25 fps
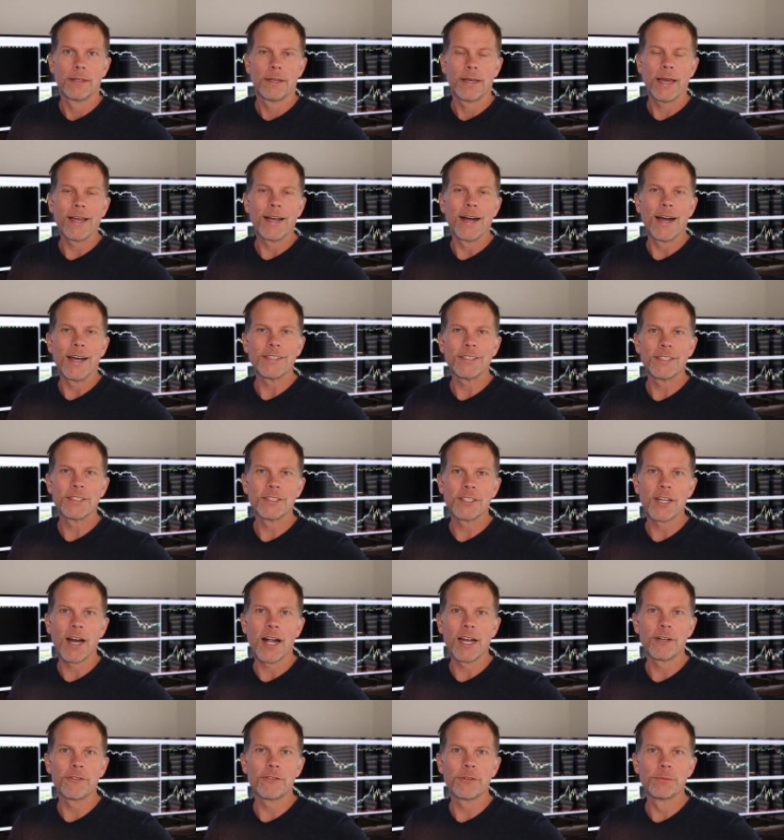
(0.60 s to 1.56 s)
Hey guys, it's
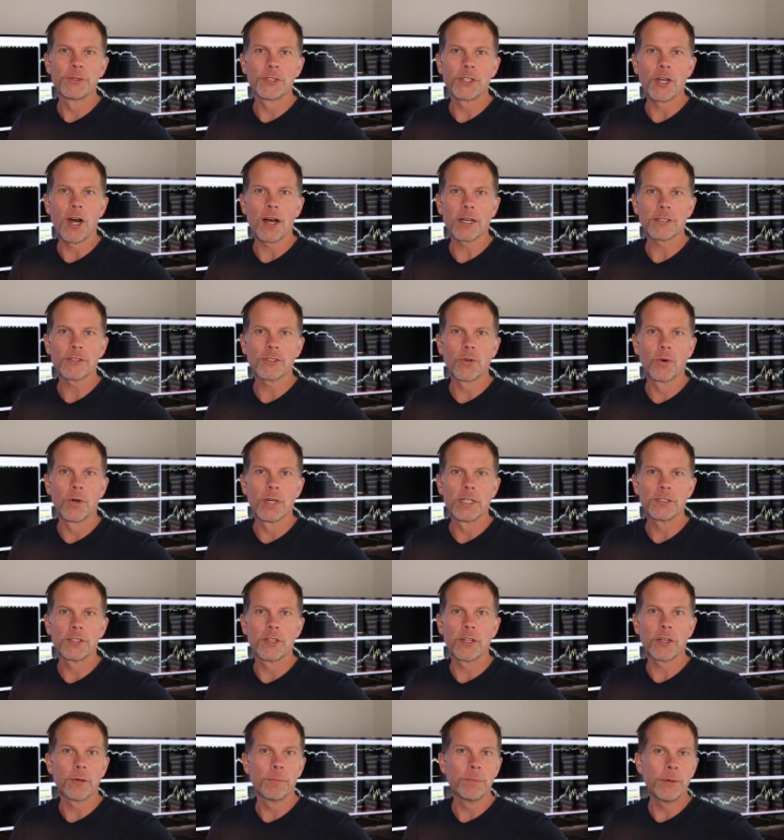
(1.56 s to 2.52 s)
Tyler from
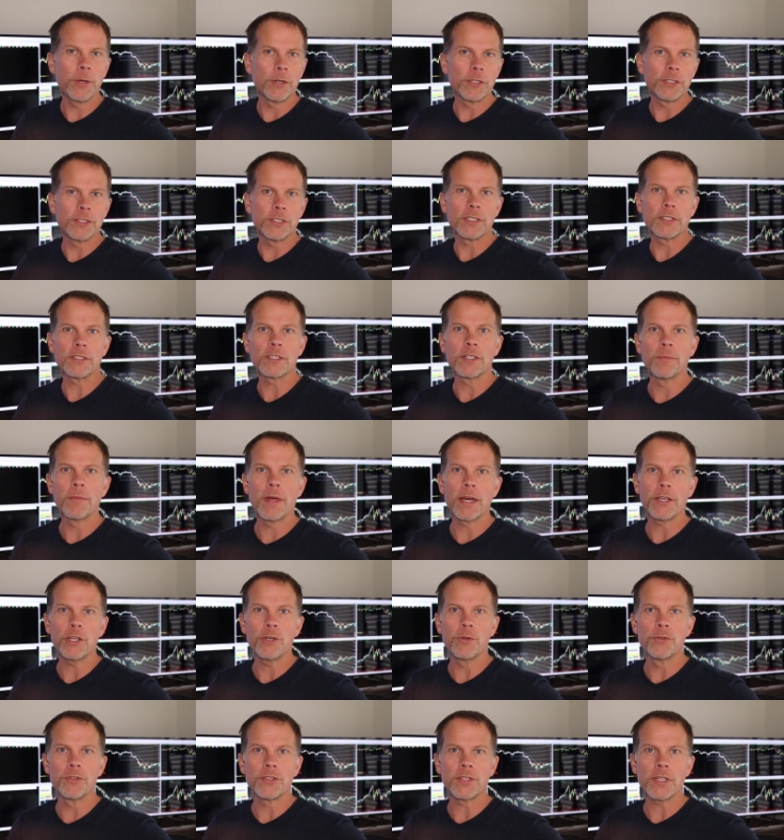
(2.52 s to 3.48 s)
Stockscores. The computer system
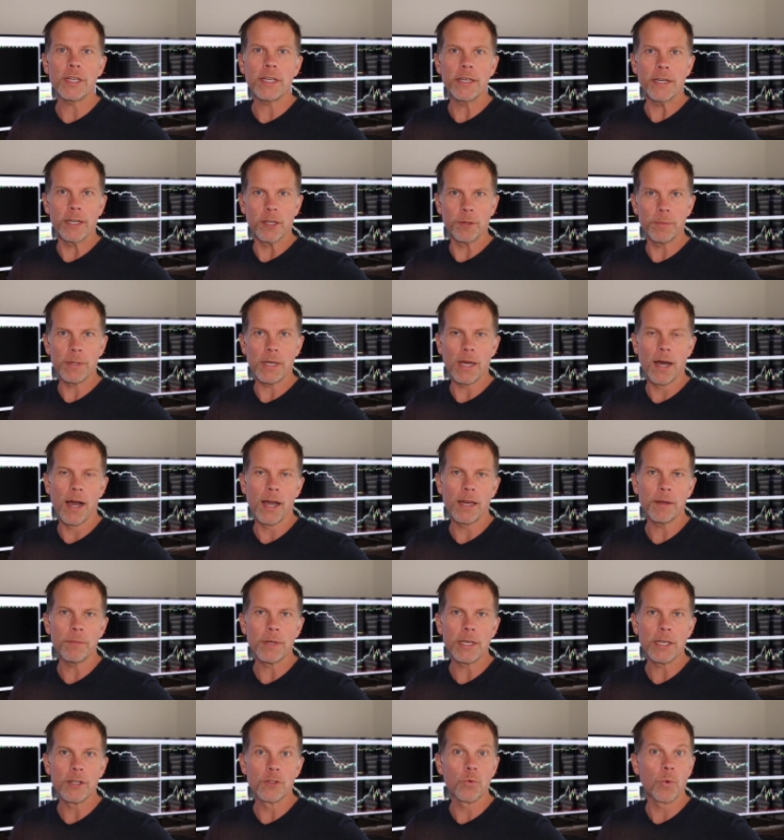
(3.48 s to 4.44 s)
that you see here
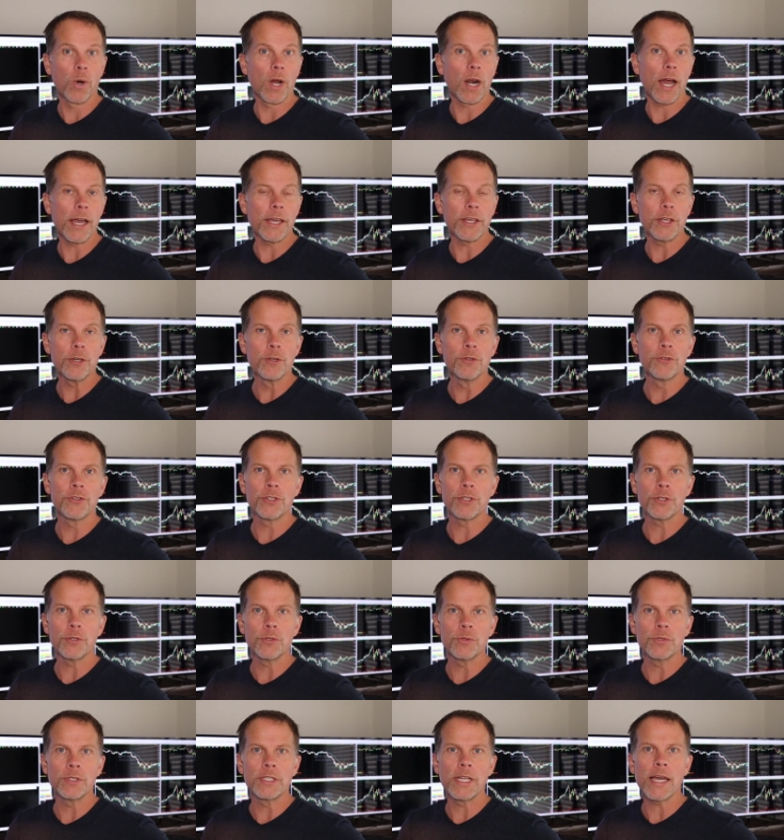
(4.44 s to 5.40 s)
behind me is what I use
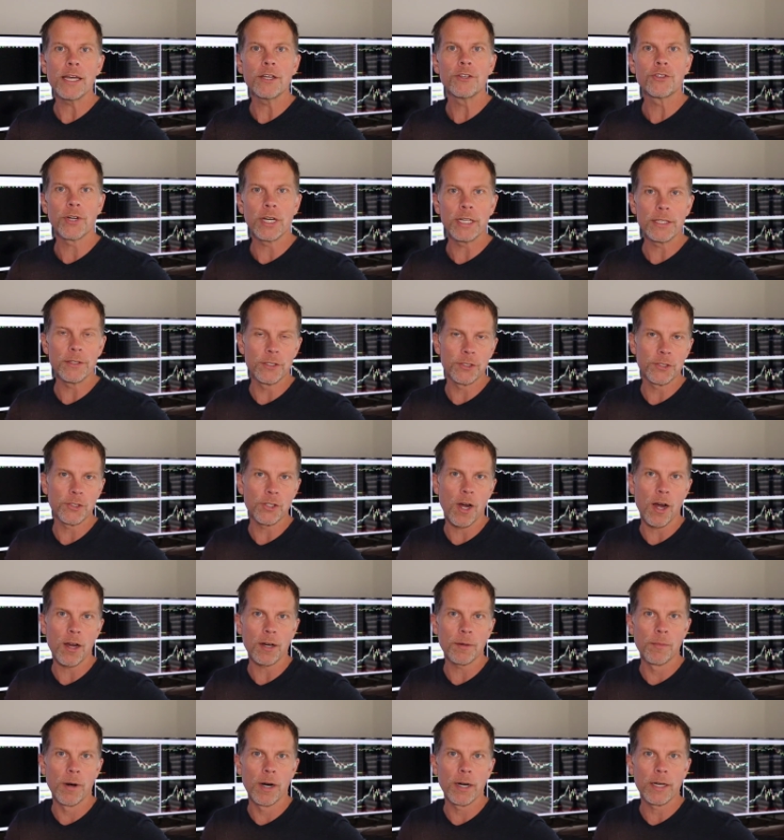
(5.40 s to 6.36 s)
to day trade the
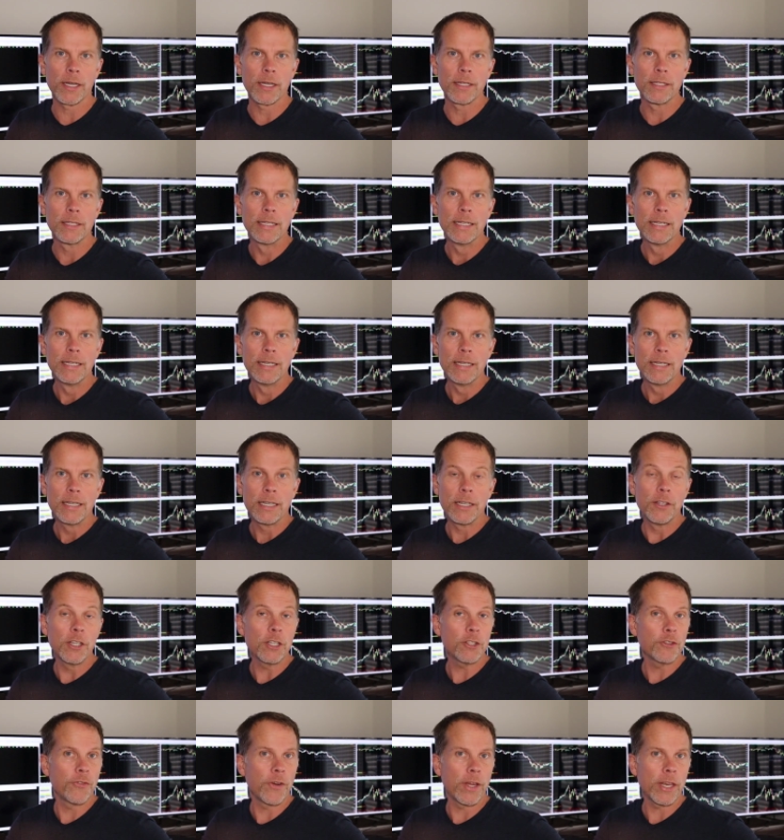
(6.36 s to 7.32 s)
stock market.
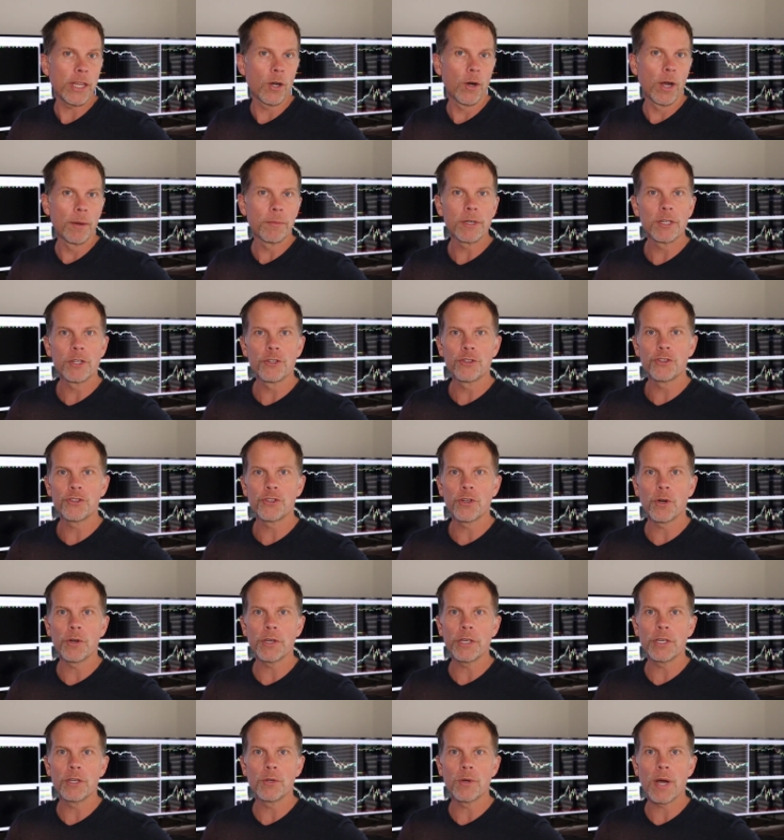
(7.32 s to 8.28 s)
In this video, I'm going to
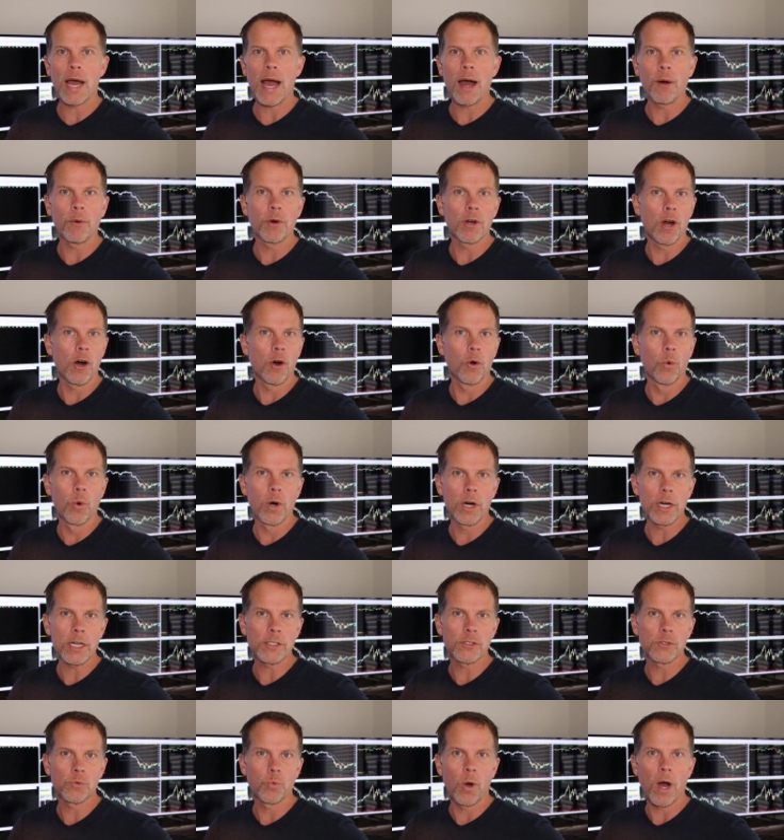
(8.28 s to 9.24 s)
show you how it all
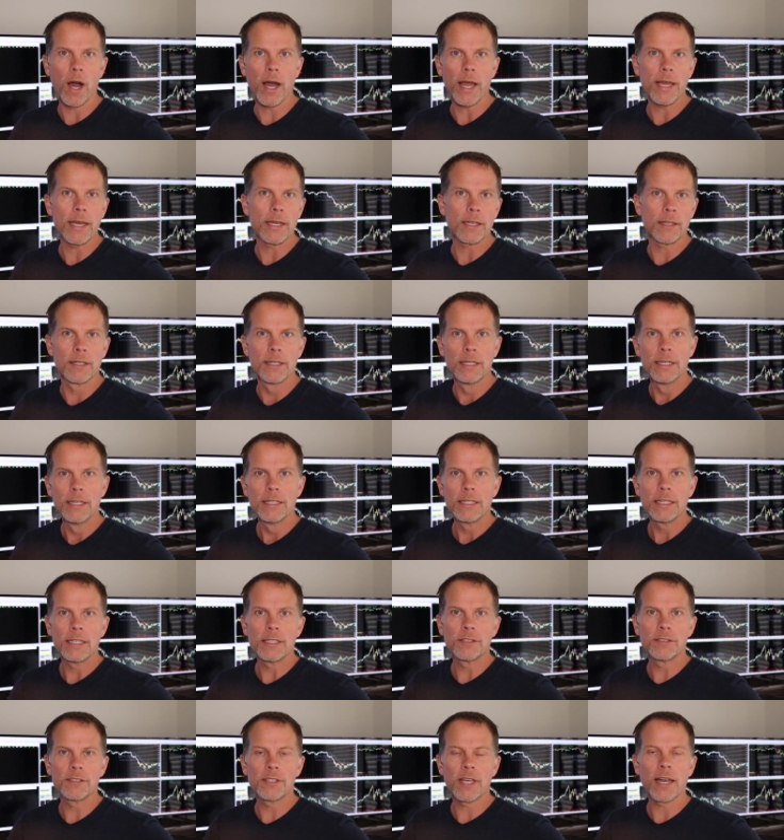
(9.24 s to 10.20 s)
works, why it
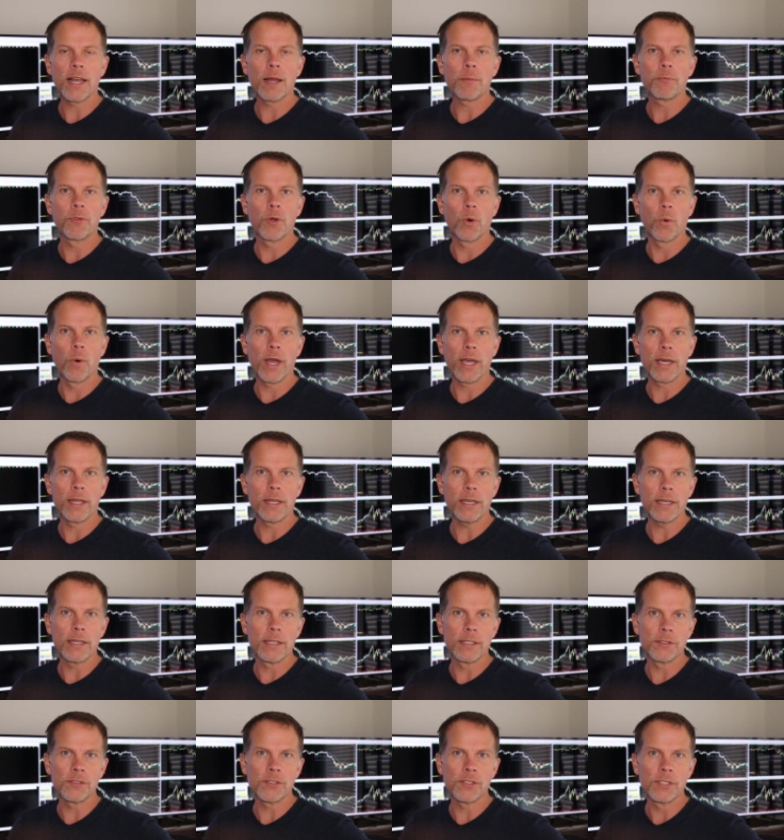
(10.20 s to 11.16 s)
is set up the way it
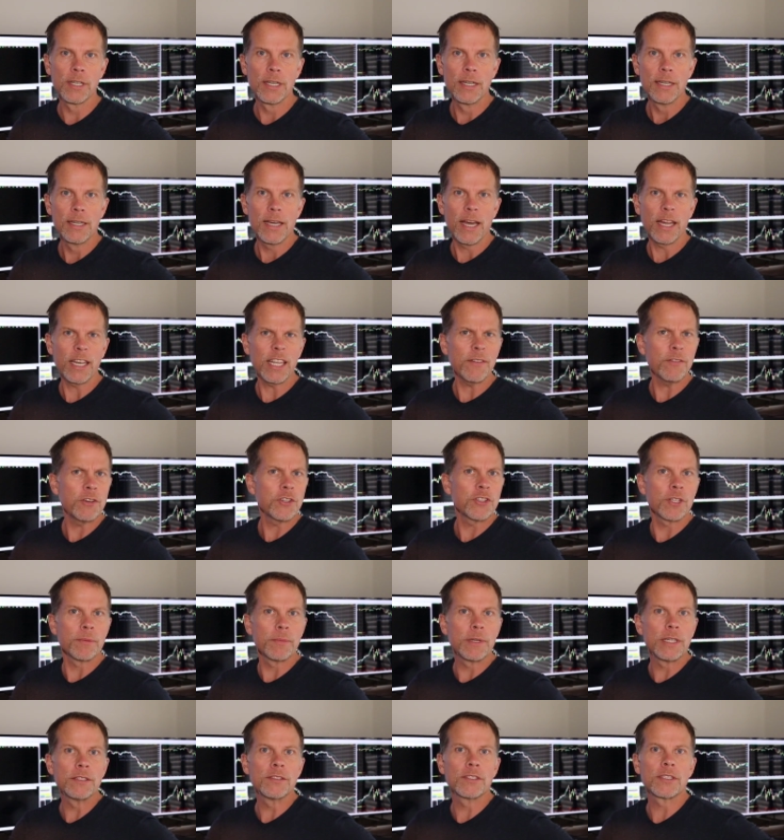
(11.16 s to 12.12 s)
is, and give you
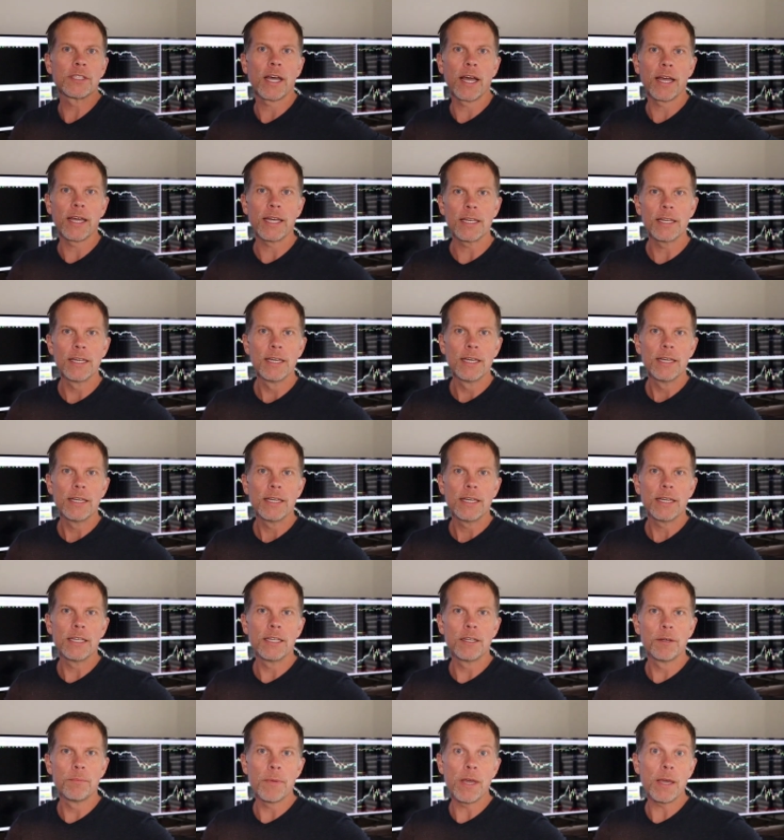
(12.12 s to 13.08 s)
some insight
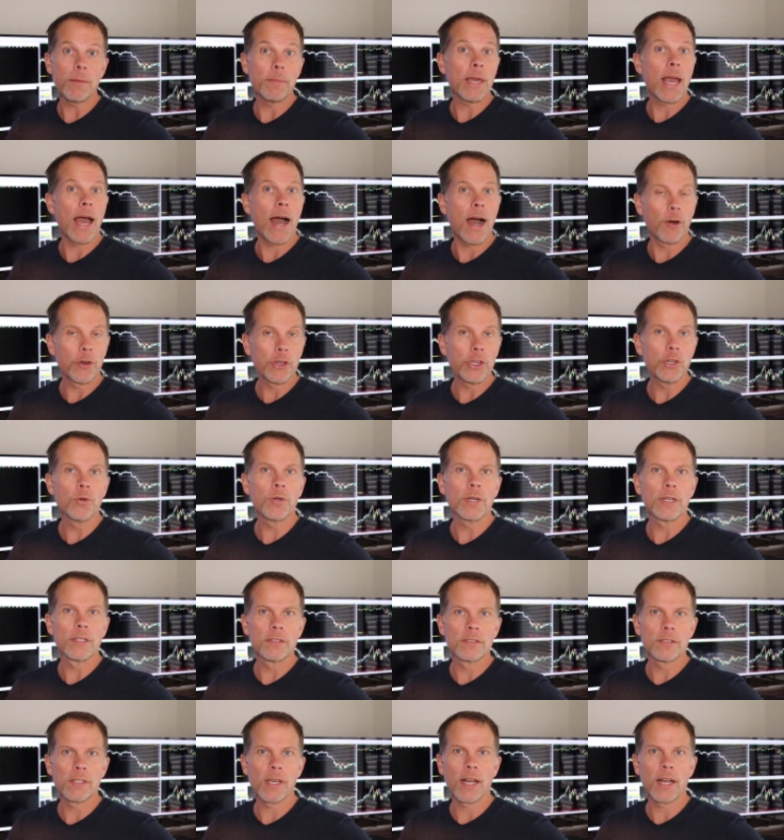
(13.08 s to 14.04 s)
into maybe how you
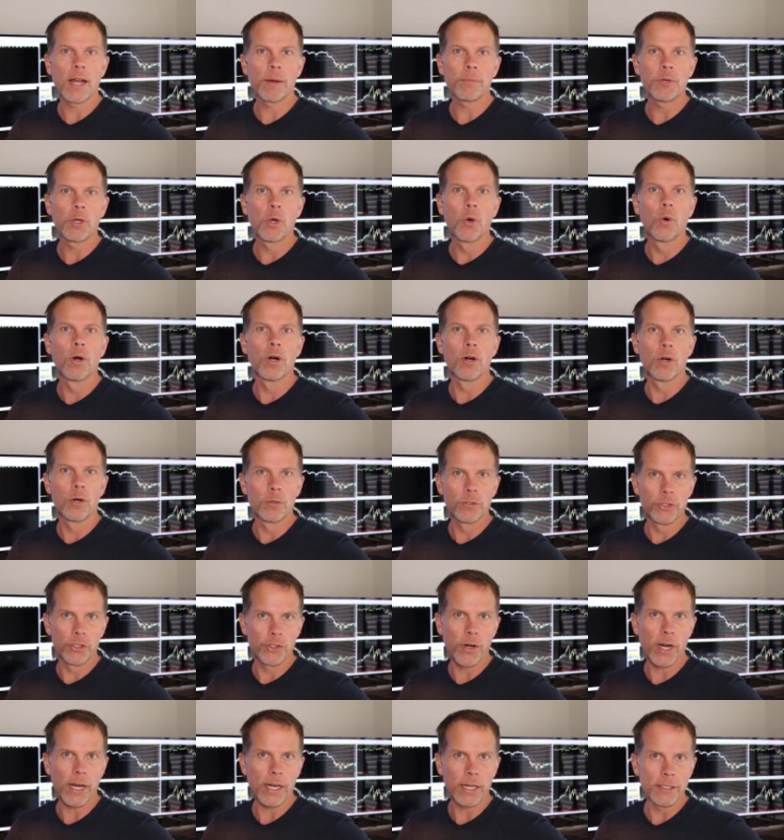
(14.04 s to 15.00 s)
can set up your own
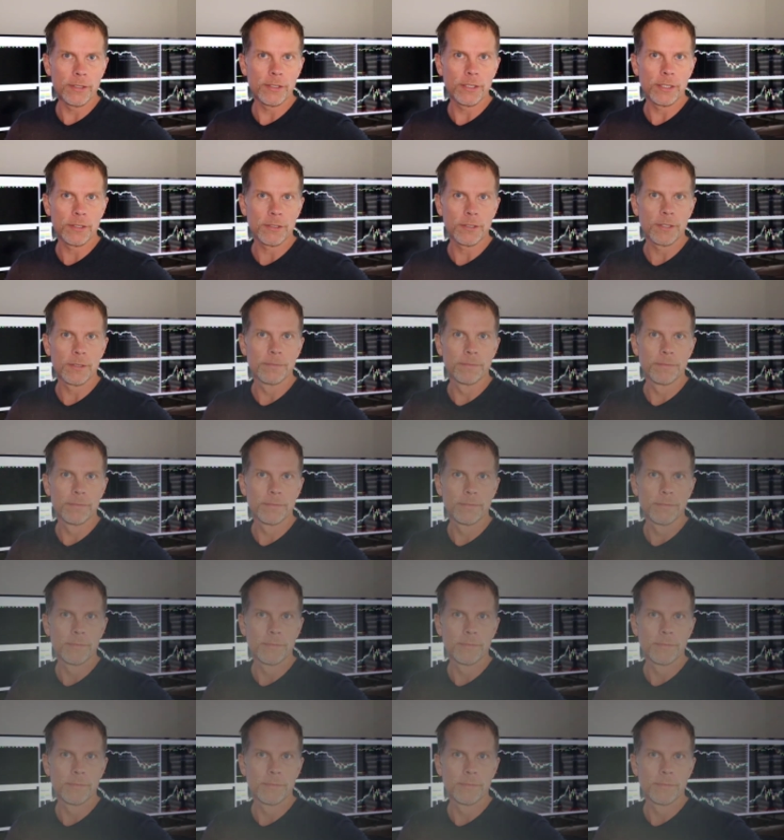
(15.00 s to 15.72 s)
trading system.